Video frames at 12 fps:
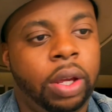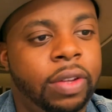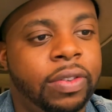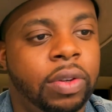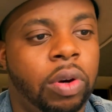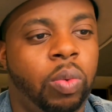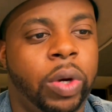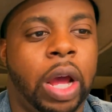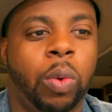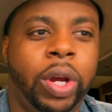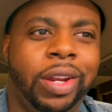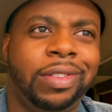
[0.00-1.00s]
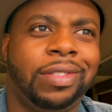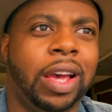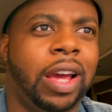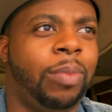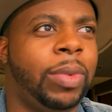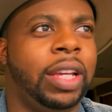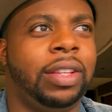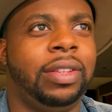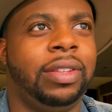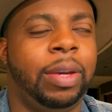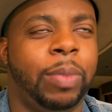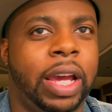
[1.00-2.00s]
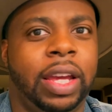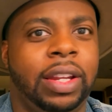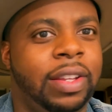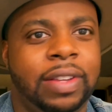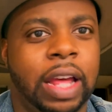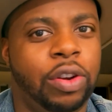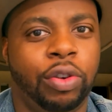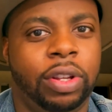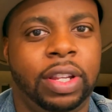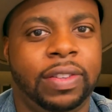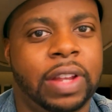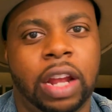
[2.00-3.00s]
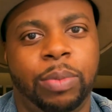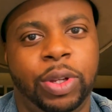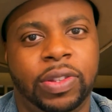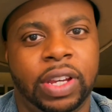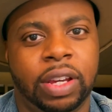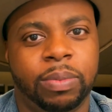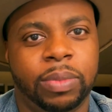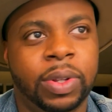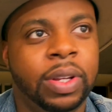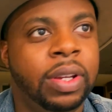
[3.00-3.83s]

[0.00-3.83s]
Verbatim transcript: So when I went inside, I'm like, in my head, this is not no, this is not a museum.